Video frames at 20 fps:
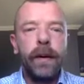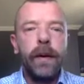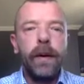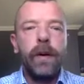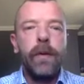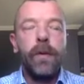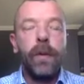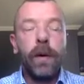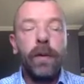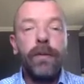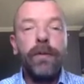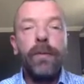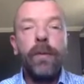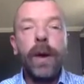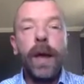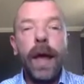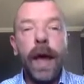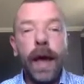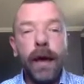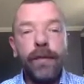Once
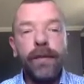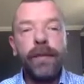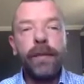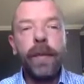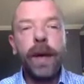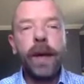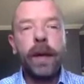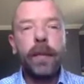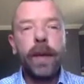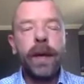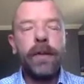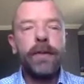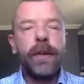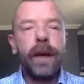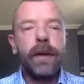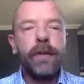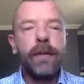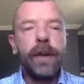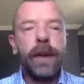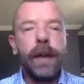we have
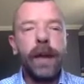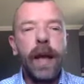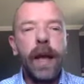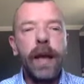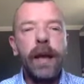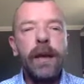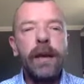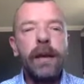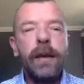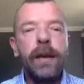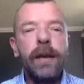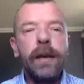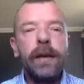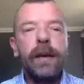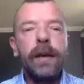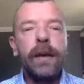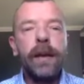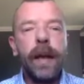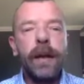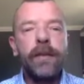megabase-sized DNA,
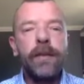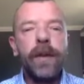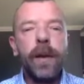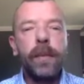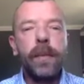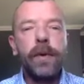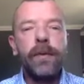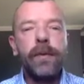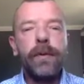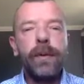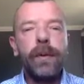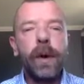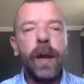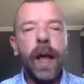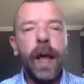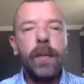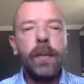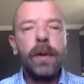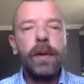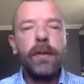the next step is to
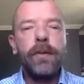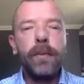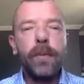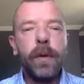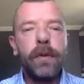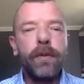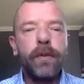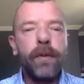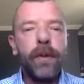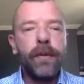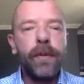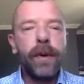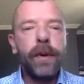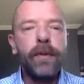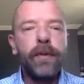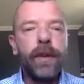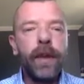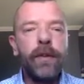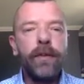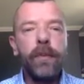label a specific
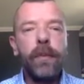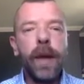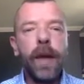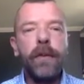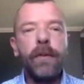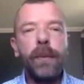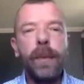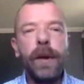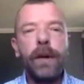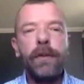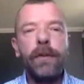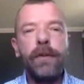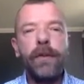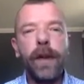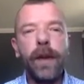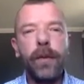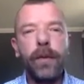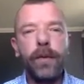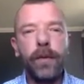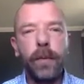6 base pair
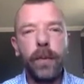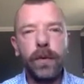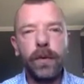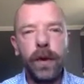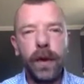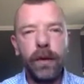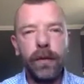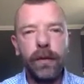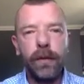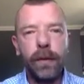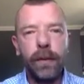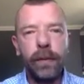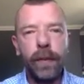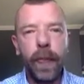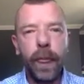sequence motif.